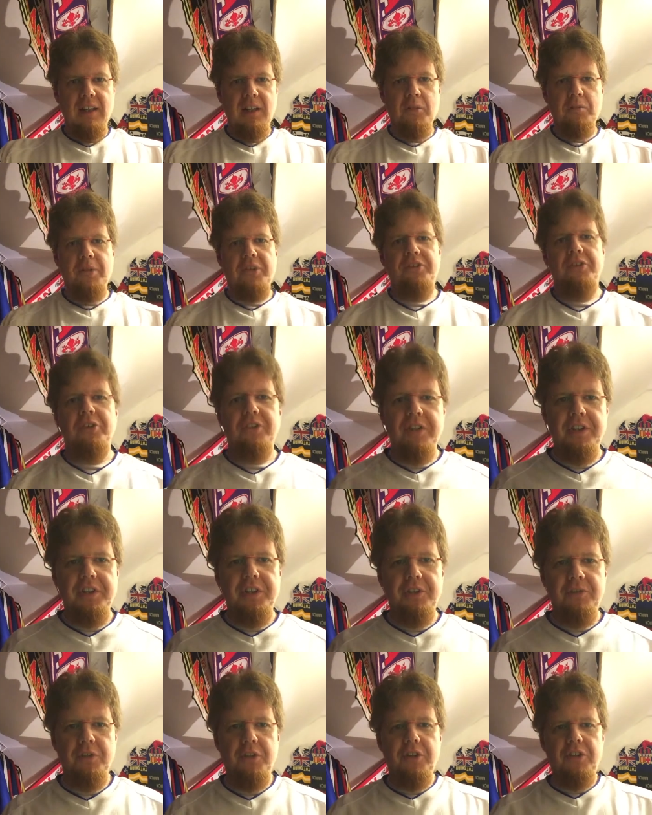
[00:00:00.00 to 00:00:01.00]
Hello my soccer
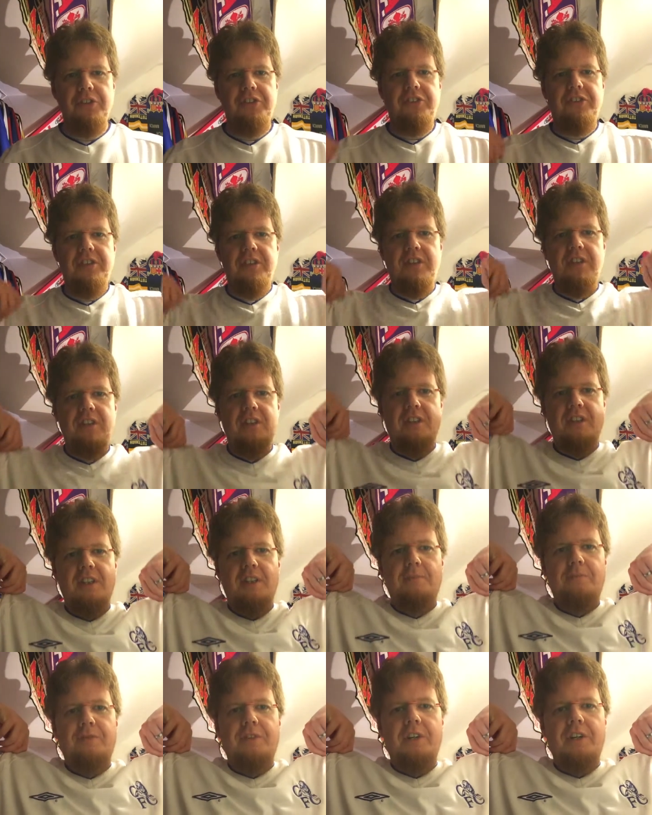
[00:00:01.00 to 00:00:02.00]
universe.
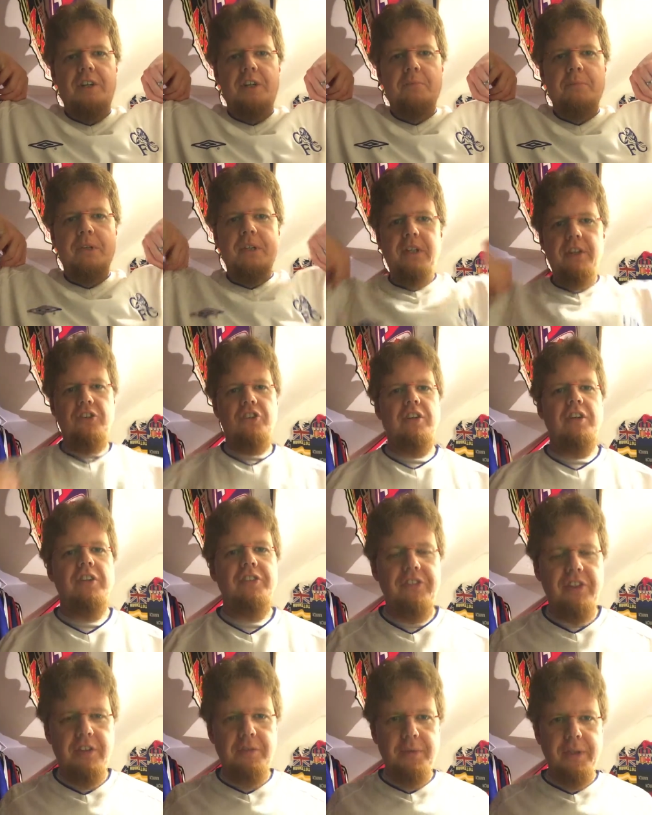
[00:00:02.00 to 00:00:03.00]
I'm wearing my
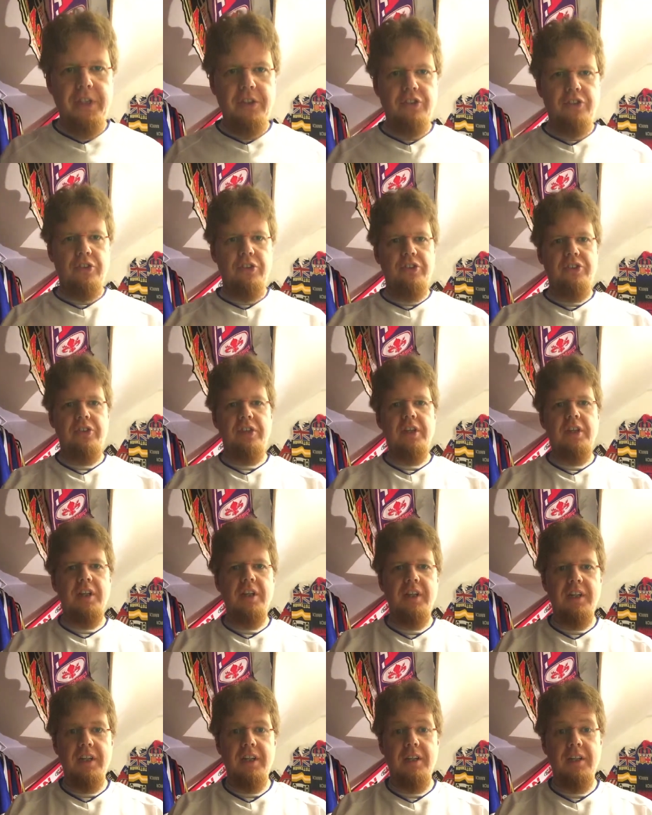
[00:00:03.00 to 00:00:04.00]
Chelsea away jersey
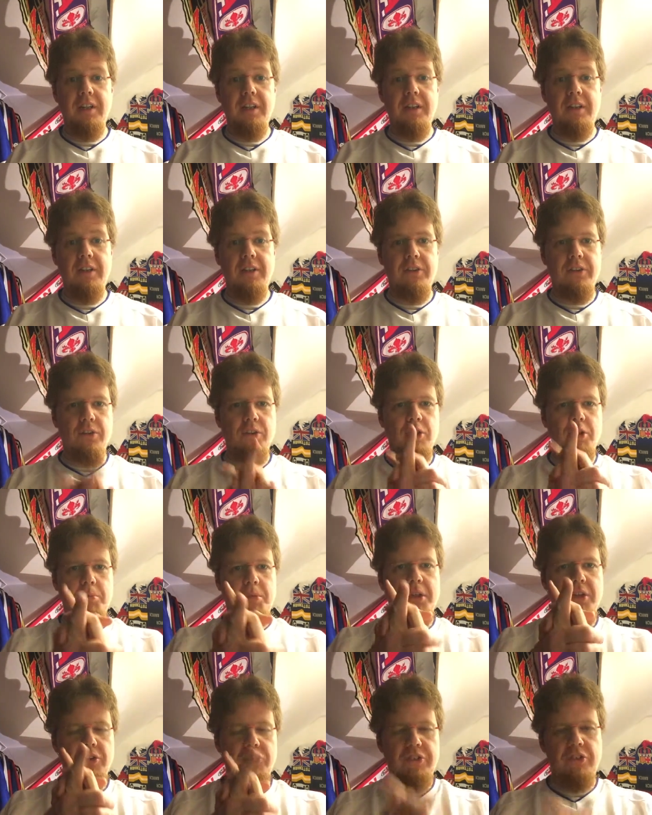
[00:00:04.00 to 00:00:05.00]
not only
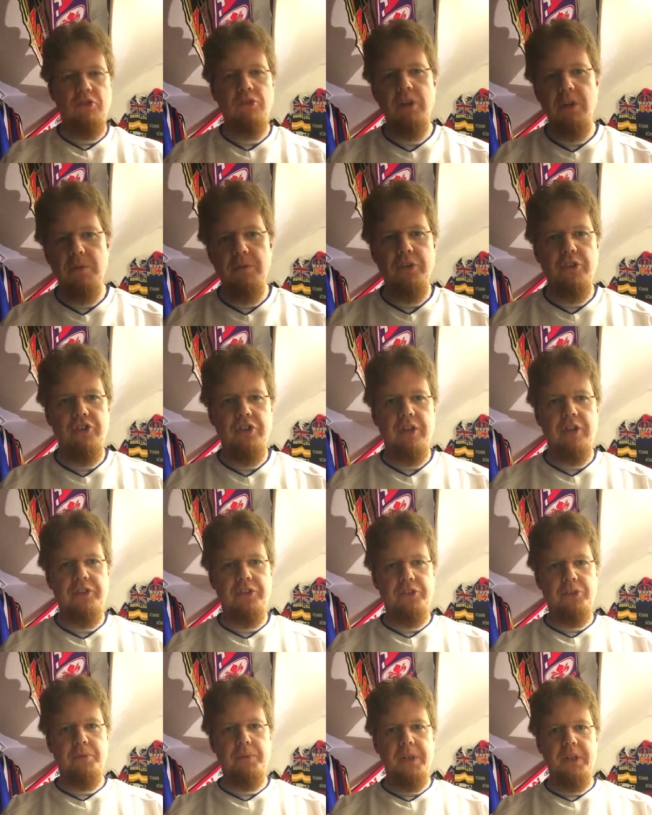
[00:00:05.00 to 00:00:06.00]
because I really want
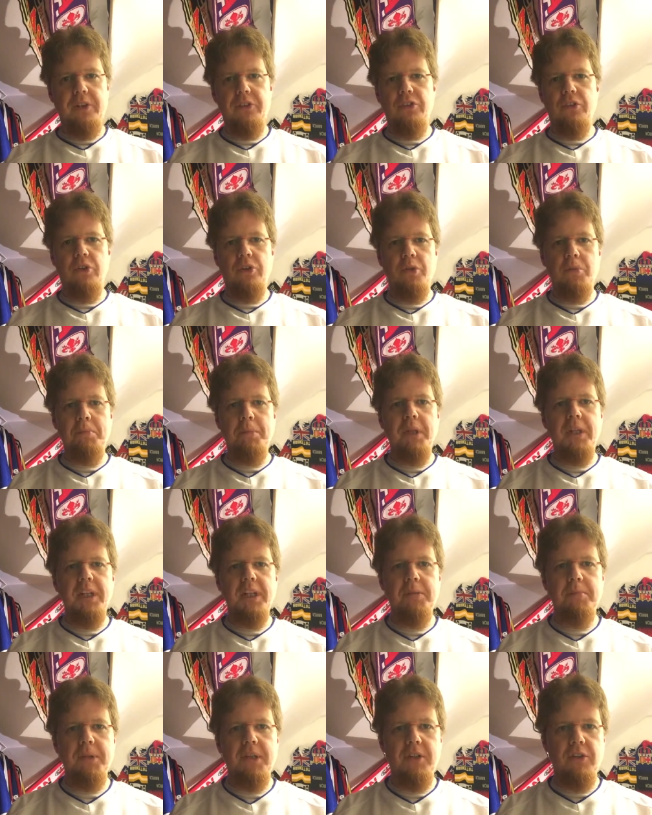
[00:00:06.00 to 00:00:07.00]
Chelsea to win this Europa
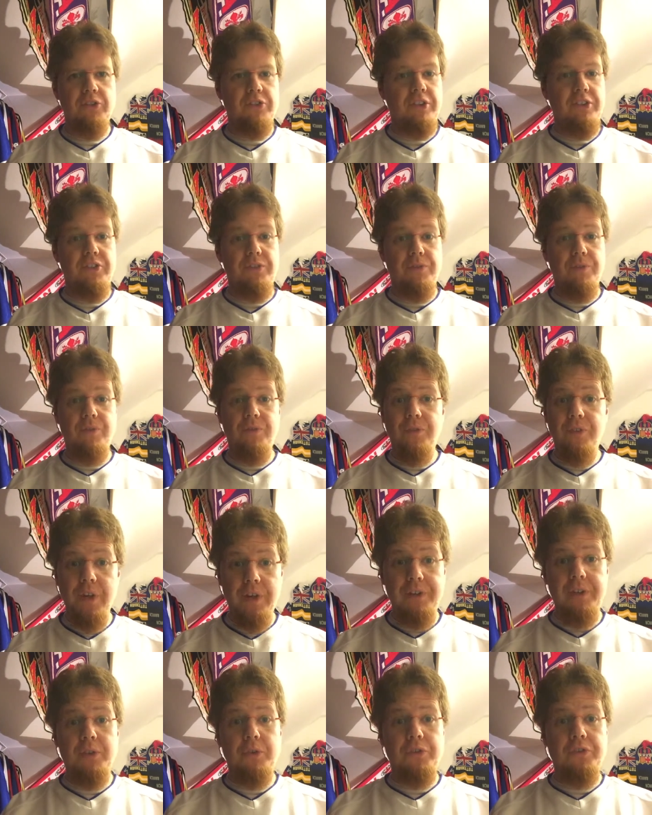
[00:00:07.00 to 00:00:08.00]
League because it's
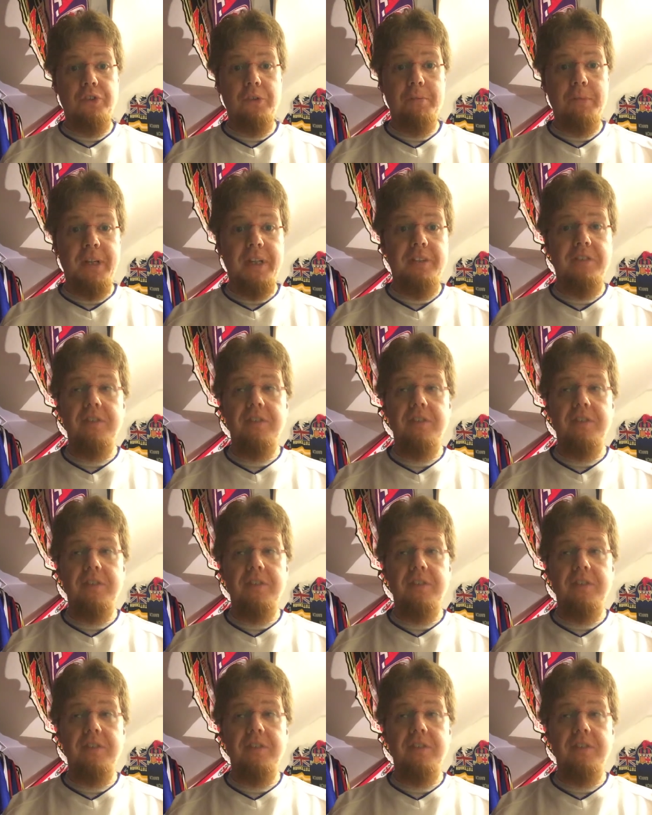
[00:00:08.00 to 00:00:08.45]
very good for my